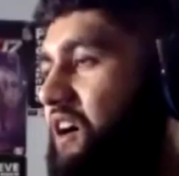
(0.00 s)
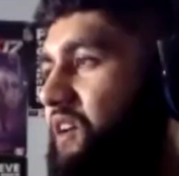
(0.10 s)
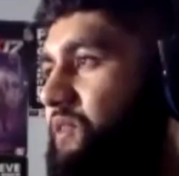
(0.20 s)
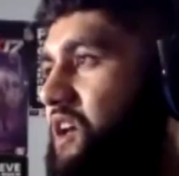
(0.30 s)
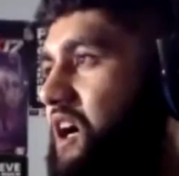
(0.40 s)

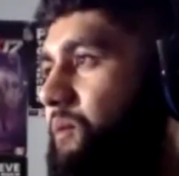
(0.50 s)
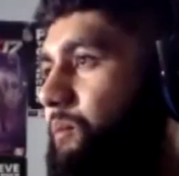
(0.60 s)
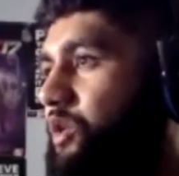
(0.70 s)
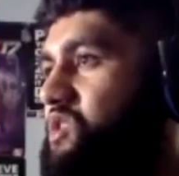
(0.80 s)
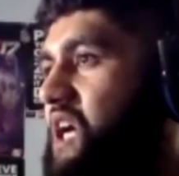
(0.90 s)
talk
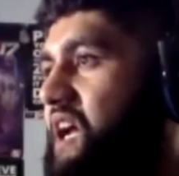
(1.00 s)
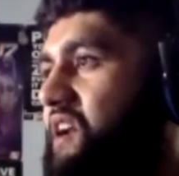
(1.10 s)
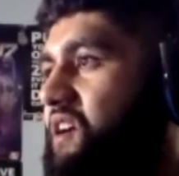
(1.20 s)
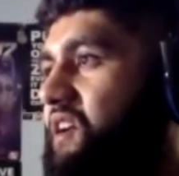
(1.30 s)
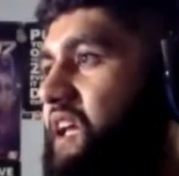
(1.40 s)
about
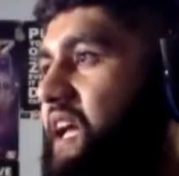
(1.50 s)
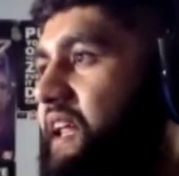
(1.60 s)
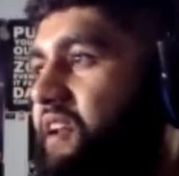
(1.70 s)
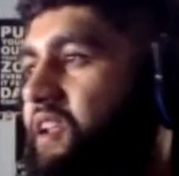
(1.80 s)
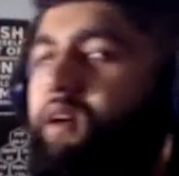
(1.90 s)
China again,
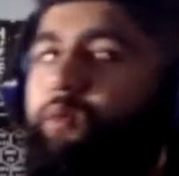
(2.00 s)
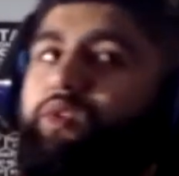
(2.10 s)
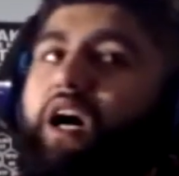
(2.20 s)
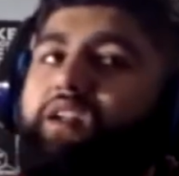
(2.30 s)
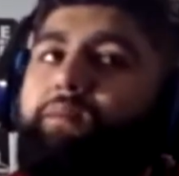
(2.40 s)
and we
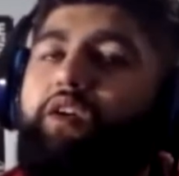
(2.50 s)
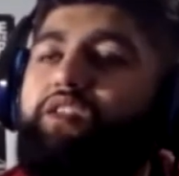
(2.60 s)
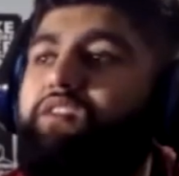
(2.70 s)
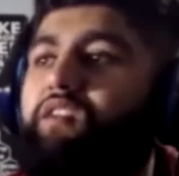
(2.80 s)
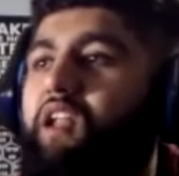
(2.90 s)
talked
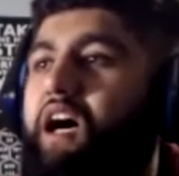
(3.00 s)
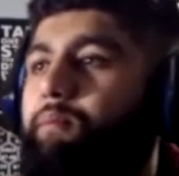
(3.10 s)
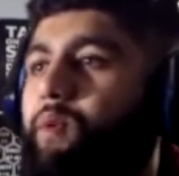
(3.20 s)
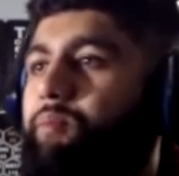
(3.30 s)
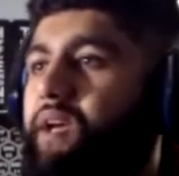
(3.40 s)
about this a
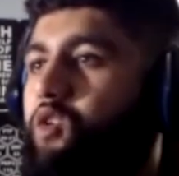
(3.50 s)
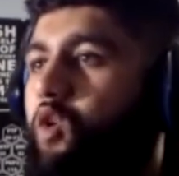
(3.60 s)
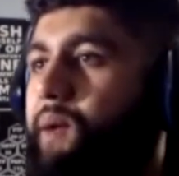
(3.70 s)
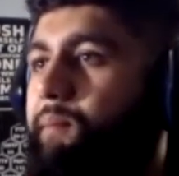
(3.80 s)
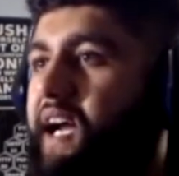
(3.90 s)
lot. But
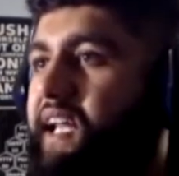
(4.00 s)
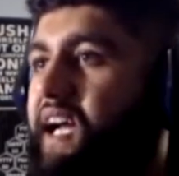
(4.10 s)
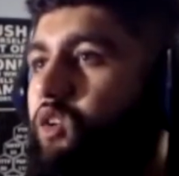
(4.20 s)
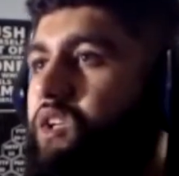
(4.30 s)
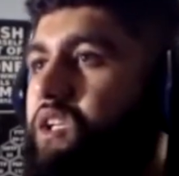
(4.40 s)
Bitcoin mining, I
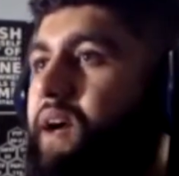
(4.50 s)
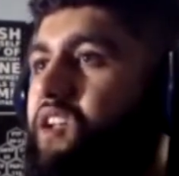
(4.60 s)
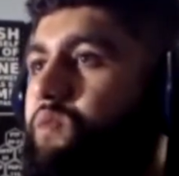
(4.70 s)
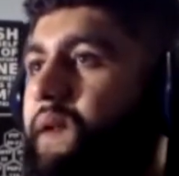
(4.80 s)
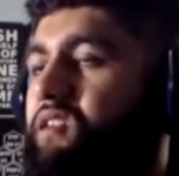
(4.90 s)
know Deepak,
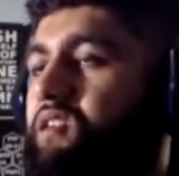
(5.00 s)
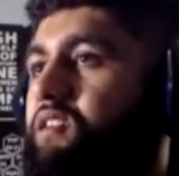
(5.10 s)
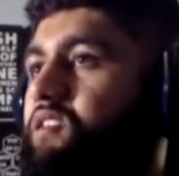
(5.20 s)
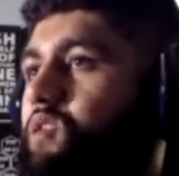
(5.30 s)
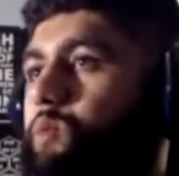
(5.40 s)
you mentioned
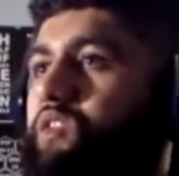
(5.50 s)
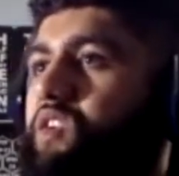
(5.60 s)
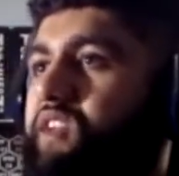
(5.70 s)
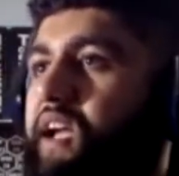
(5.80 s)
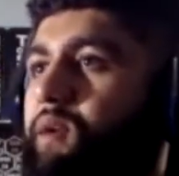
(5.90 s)
this in your
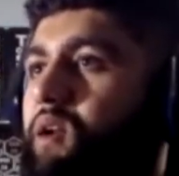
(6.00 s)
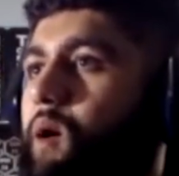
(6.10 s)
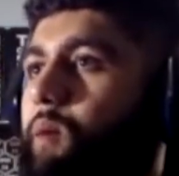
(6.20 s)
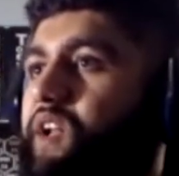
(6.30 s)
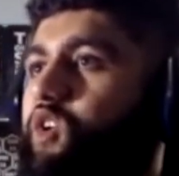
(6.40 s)
previous segment
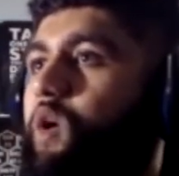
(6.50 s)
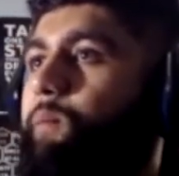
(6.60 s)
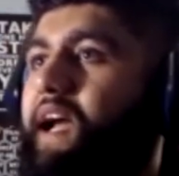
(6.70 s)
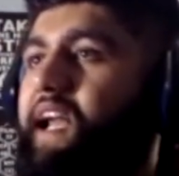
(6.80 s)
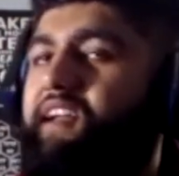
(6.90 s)
about Bitcoin
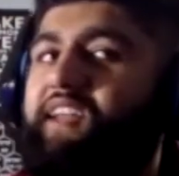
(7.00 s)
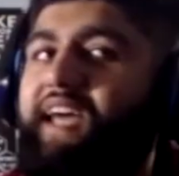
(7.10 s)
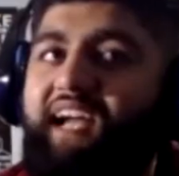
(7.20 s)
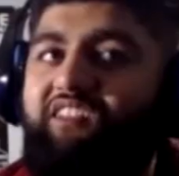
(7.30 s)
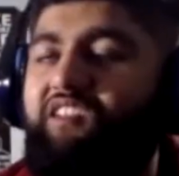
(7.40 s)
mining and
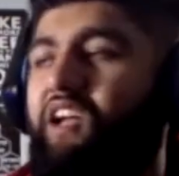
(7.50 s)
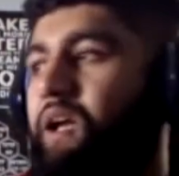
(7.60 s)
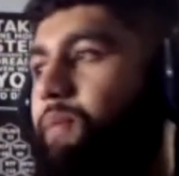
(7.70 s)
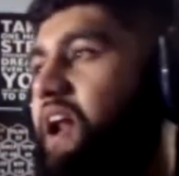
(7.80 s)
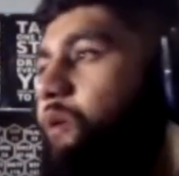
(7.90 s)
taxes,
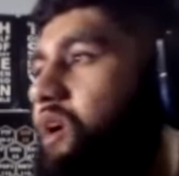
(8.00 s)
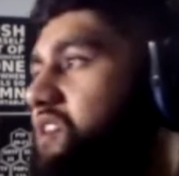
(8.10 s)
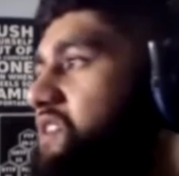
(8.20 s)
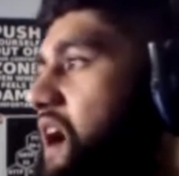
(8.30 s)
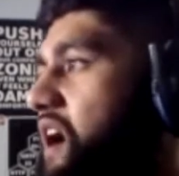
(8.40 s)
but I wanted
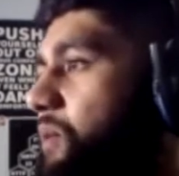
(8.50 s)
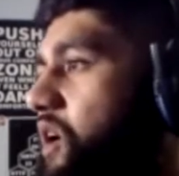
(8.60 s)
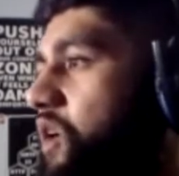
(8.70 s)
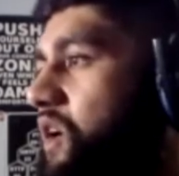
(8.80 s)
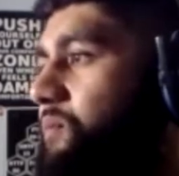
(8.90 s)
to talk
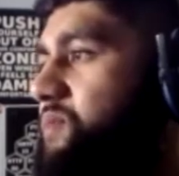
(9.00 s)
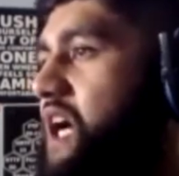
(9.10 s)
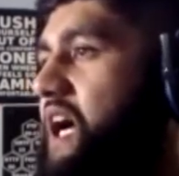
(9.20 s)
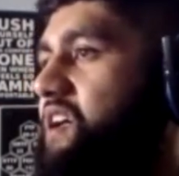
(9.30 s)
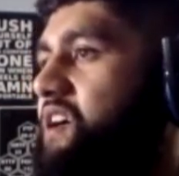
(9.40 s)
about
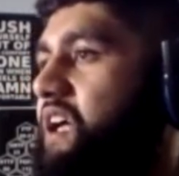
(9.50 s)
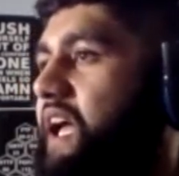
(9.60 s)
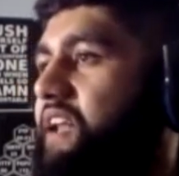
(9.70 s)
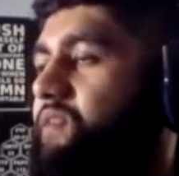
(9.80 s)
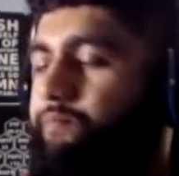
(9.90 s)
China.
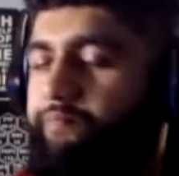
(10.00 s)
And